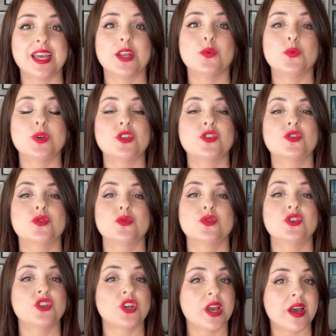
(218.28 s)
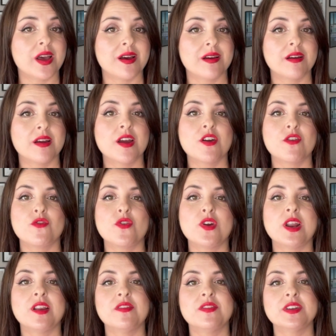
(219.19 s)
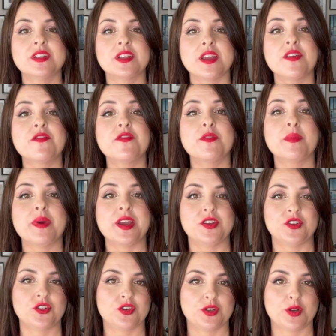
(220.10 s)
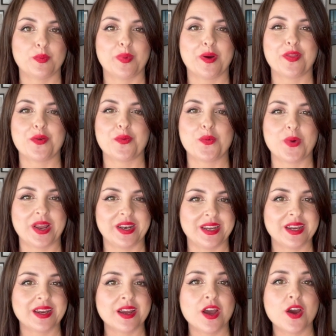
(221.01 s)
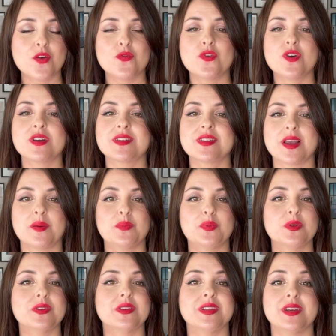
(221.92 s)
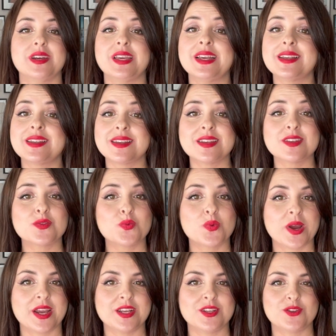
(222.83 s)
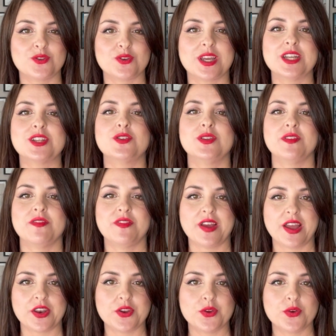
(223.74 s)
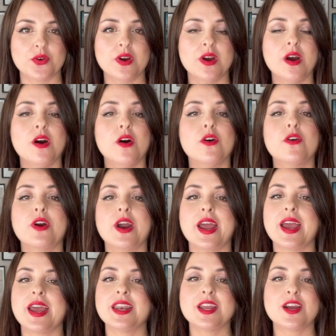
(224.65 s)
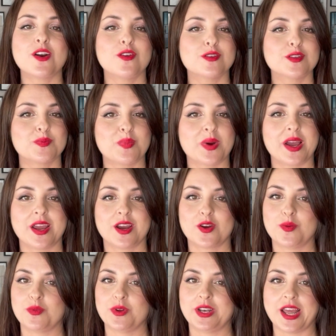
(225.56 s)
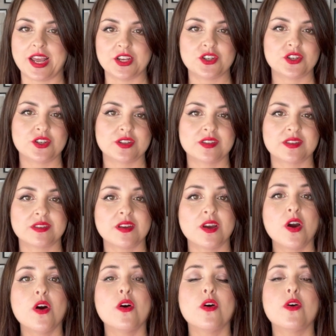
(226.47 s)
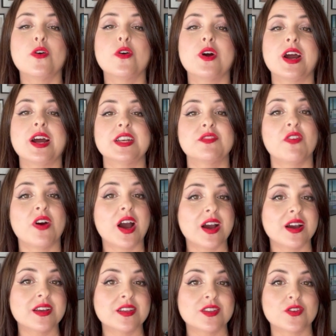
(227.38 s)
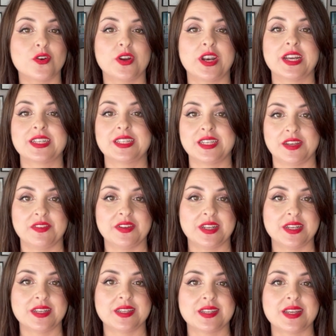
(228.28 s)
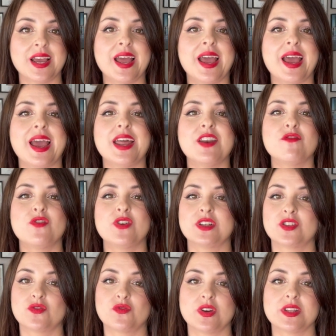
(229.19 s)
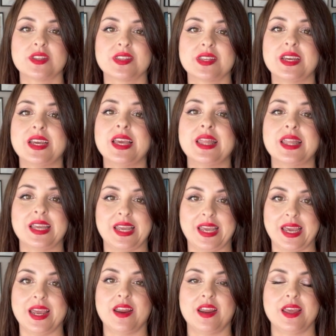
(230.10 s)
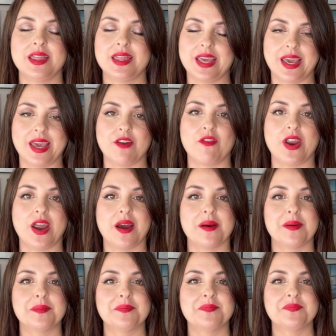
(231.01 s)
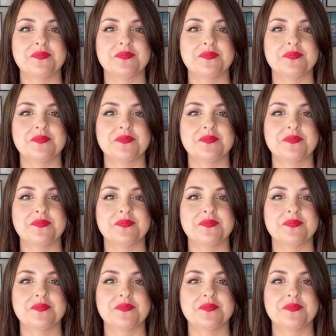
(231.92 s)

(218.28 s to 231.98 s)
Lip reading: in which to share relevant information about the wedding, for example, the easiest way to get to the venue or any close-by accommodations, or advice on activities and restaurants in the area.